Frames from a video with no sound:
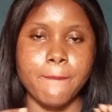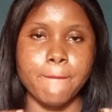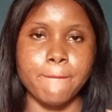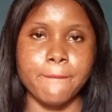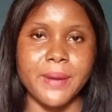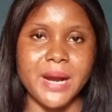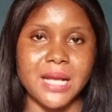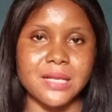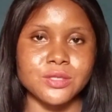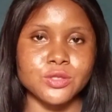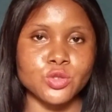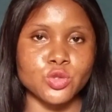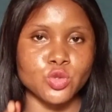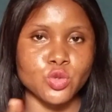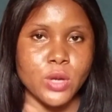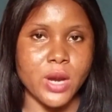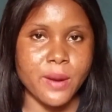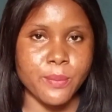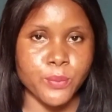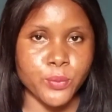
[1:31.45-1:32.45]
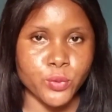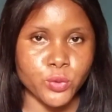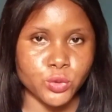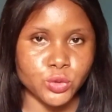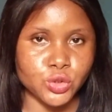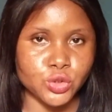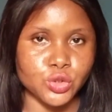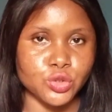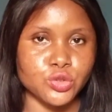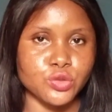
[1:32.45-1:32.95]
brands to
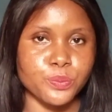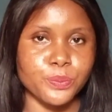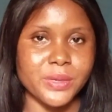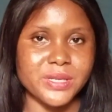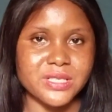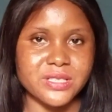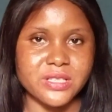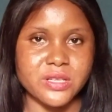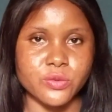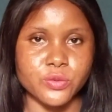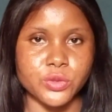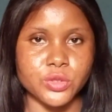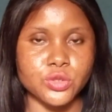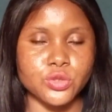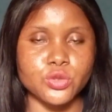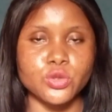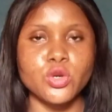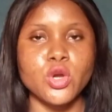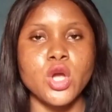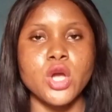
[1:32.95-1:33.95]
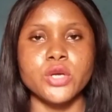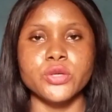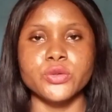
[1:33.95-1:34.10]
approach you, to partner with you.